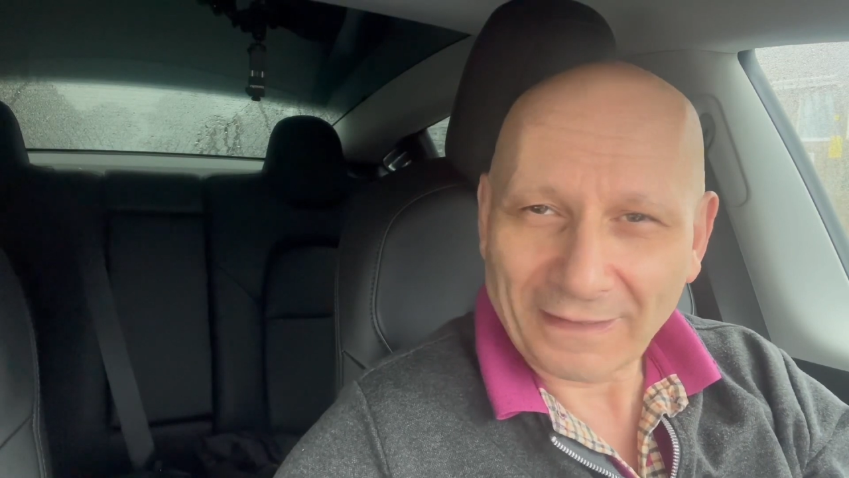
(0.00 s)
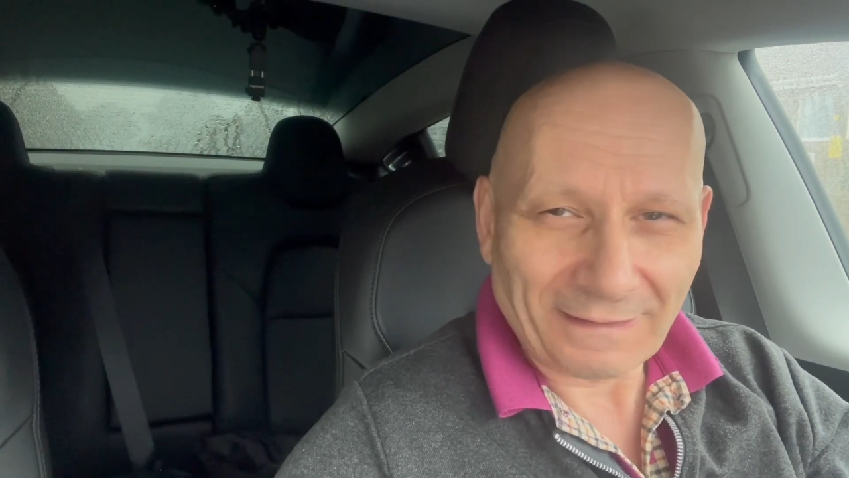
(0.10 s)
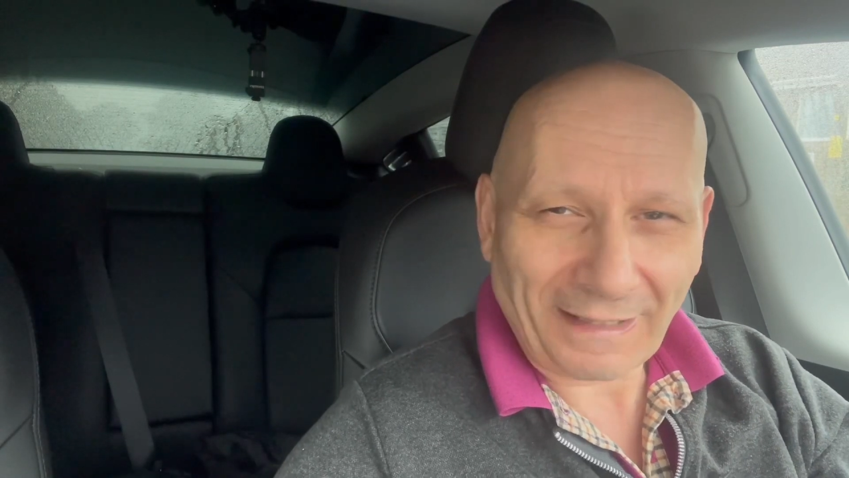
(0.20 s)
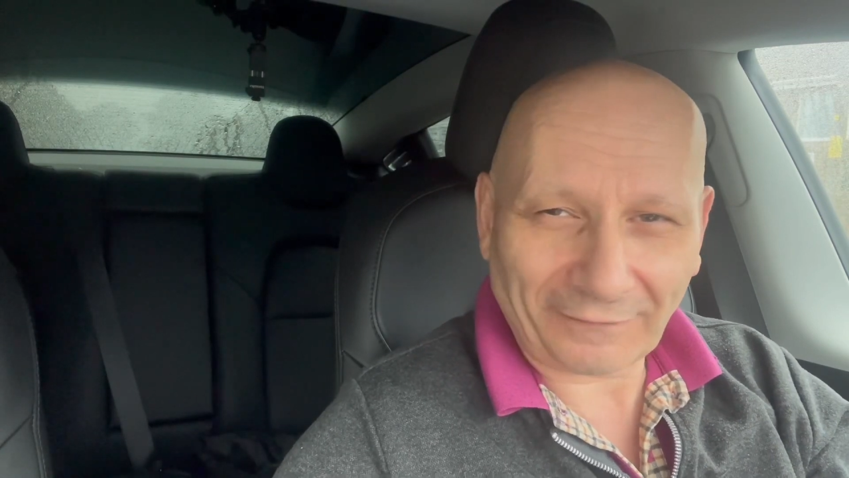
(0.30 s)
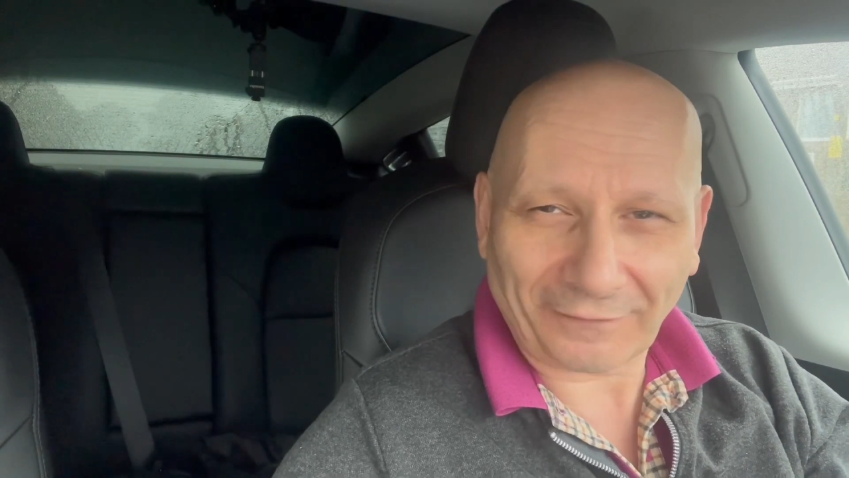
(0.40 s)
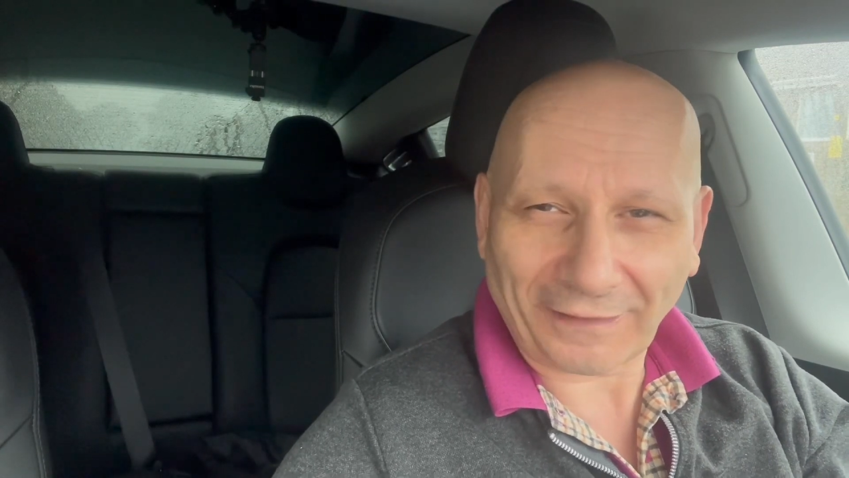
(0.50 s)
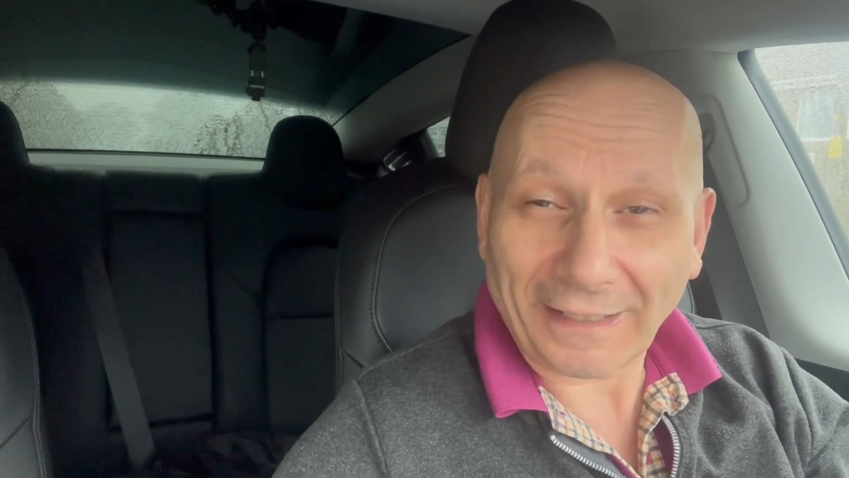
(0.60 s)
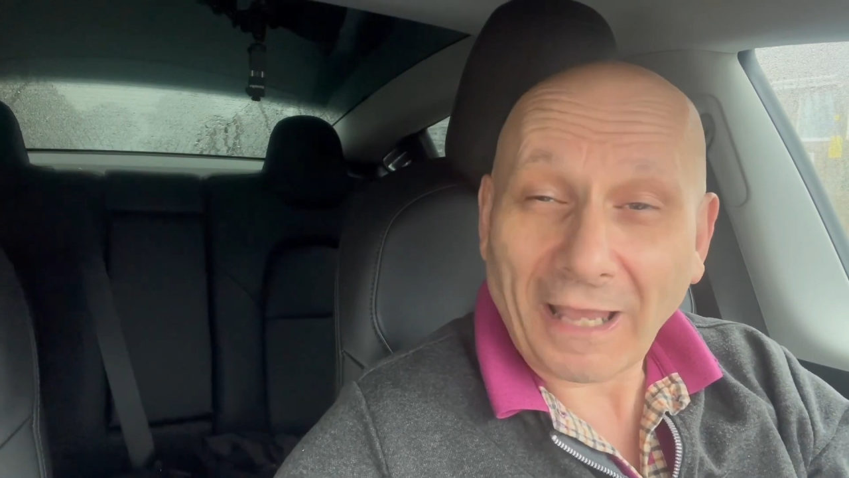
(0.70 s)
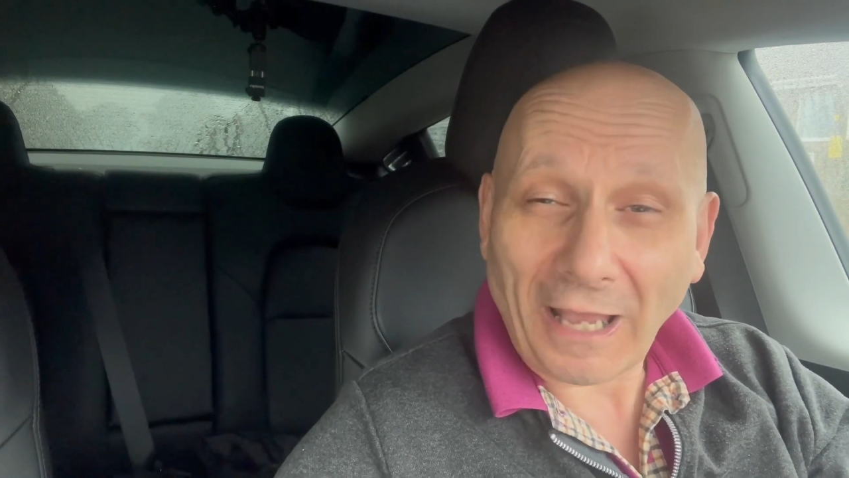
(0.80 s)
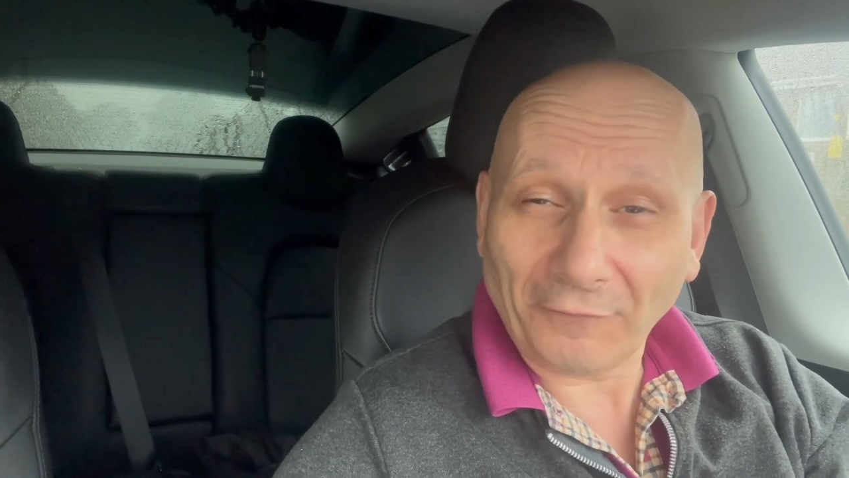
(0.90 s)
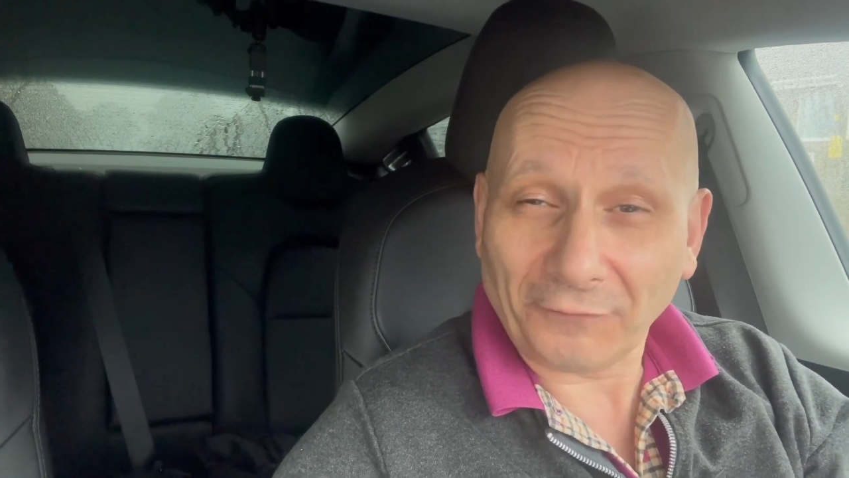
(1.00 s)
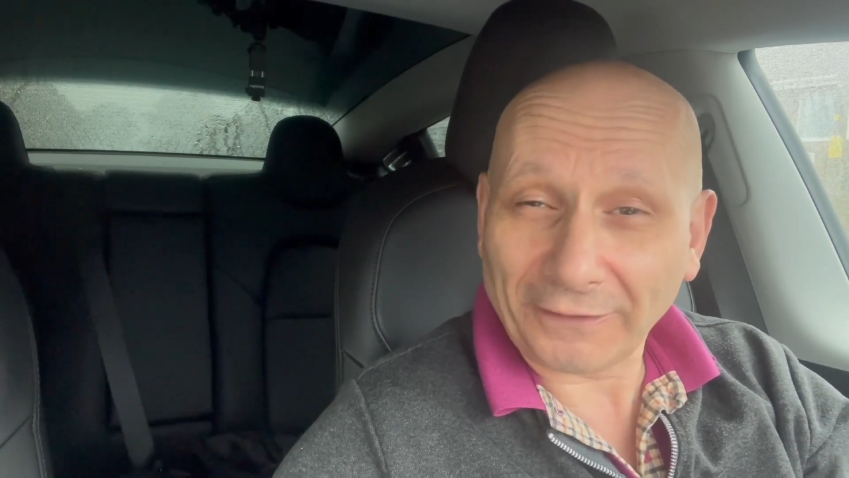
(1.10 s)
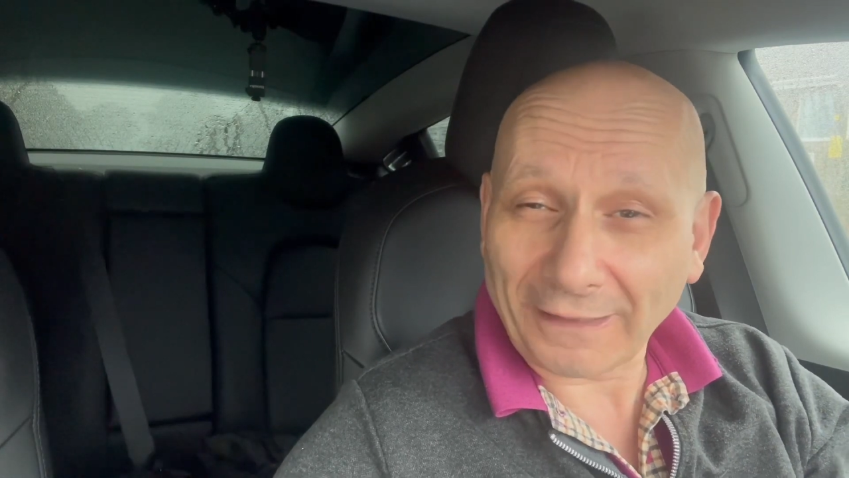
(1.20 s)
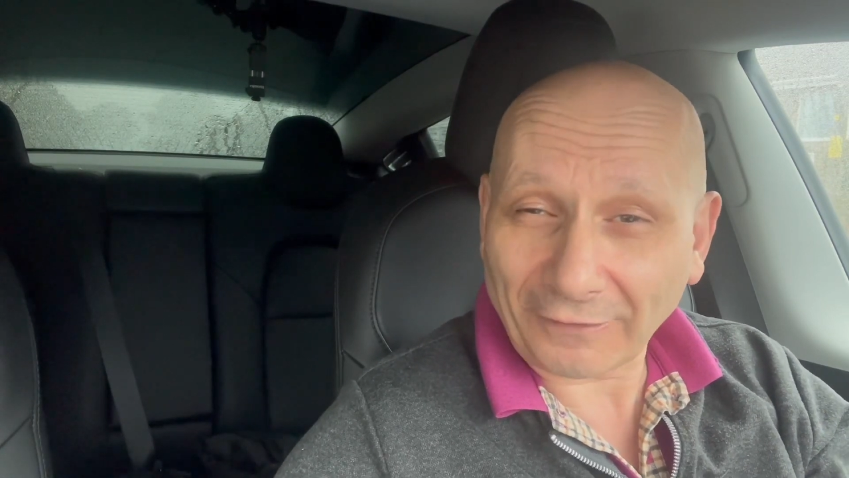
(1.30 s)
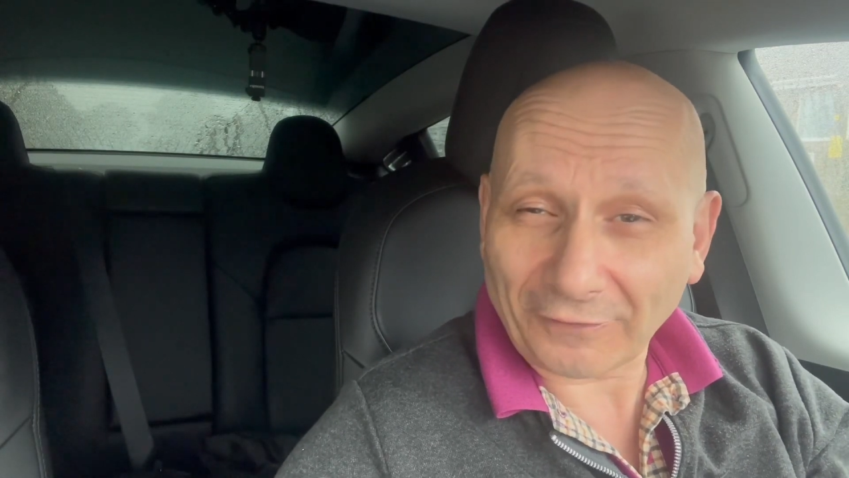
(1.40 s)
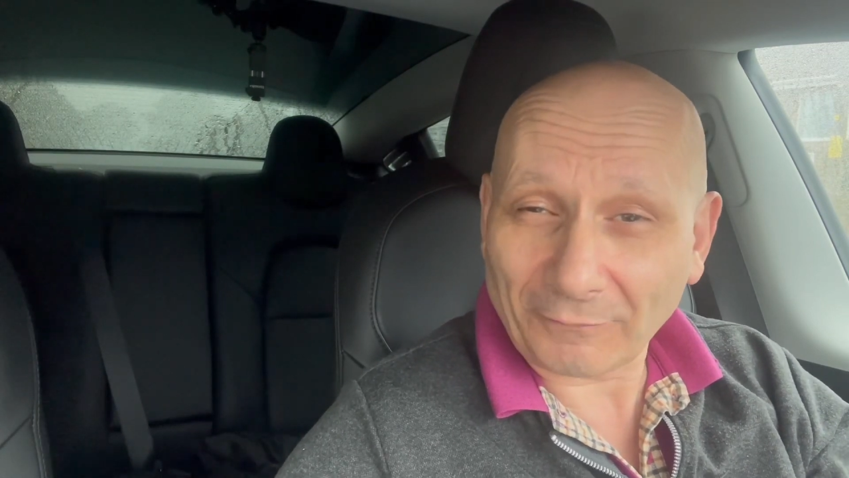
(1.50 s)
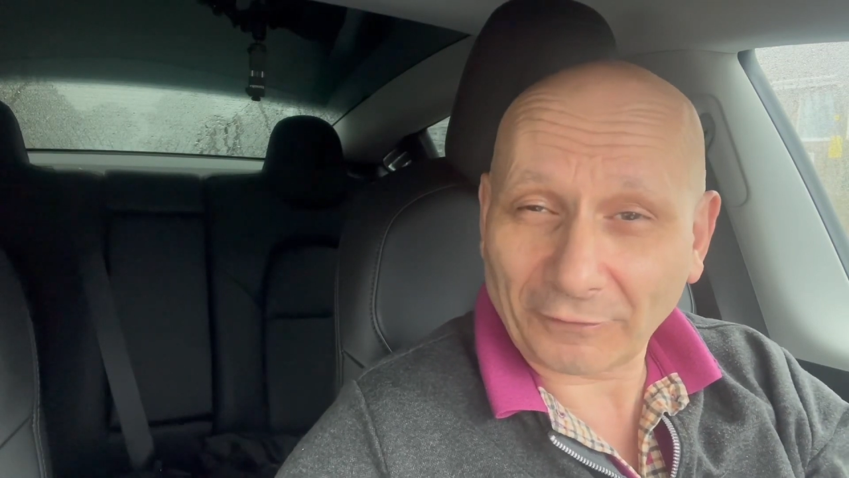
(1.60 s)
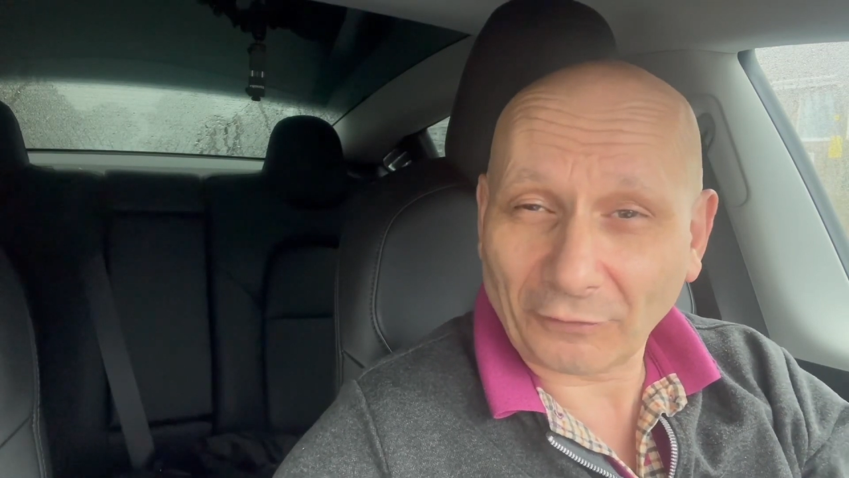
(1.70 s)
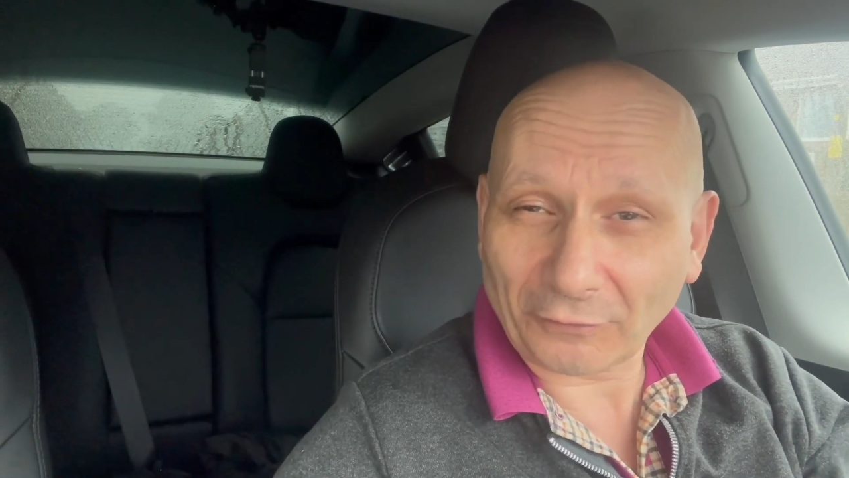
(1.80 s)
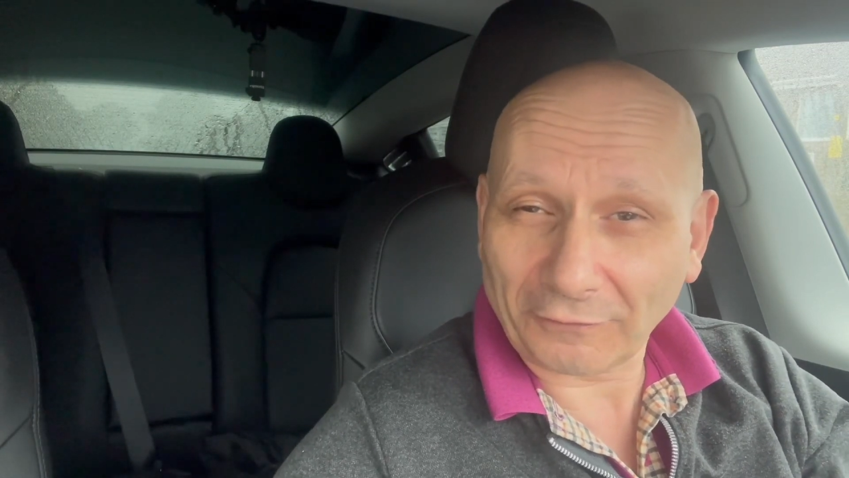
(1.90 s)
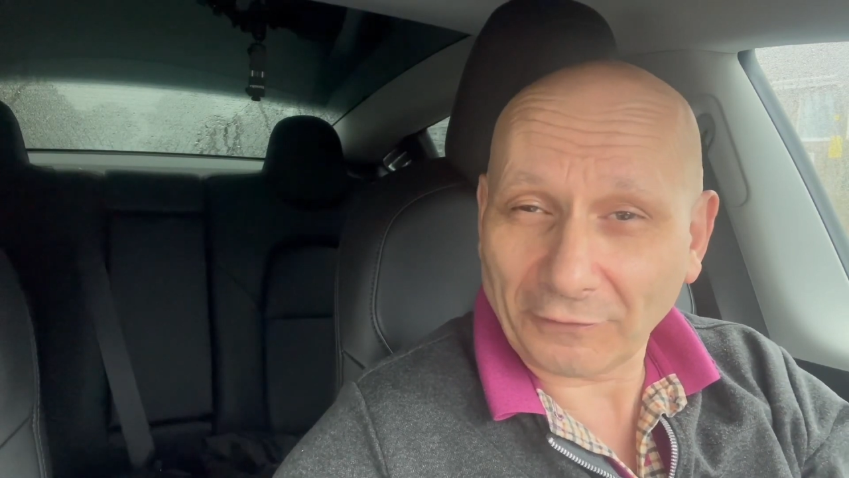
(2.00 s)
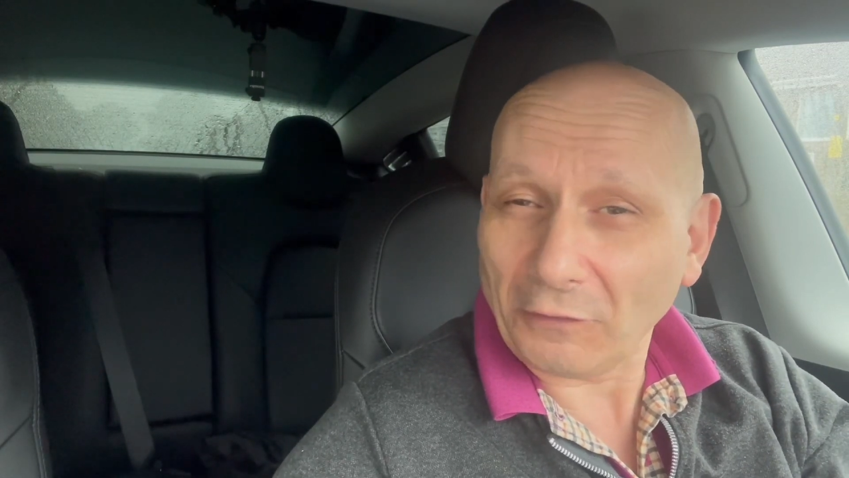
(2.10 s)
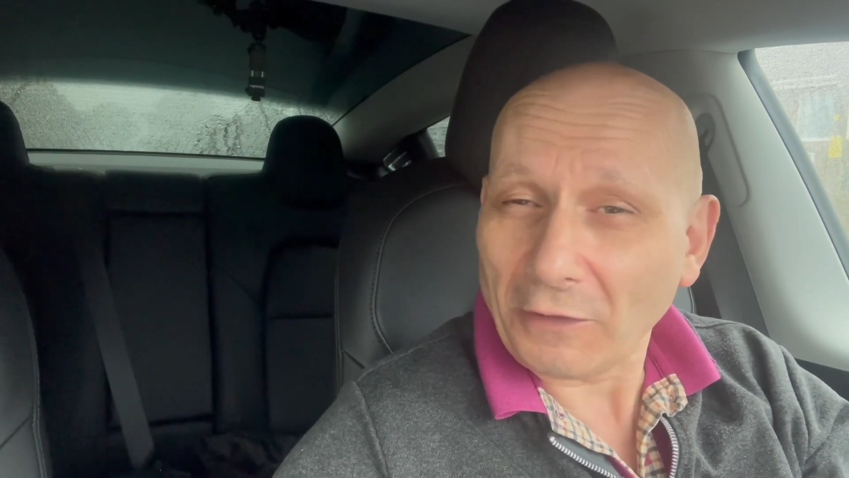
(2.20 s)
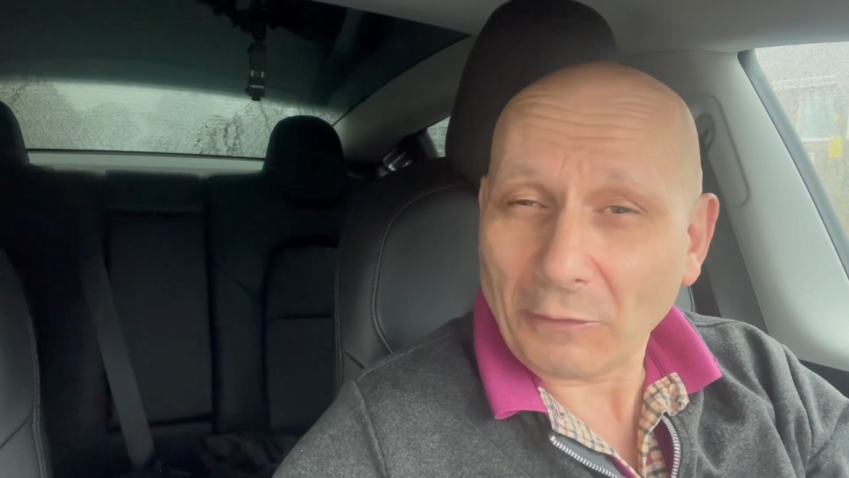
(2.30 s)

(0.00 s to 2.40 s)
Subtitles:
As I say, hopefully the next time we talk to you,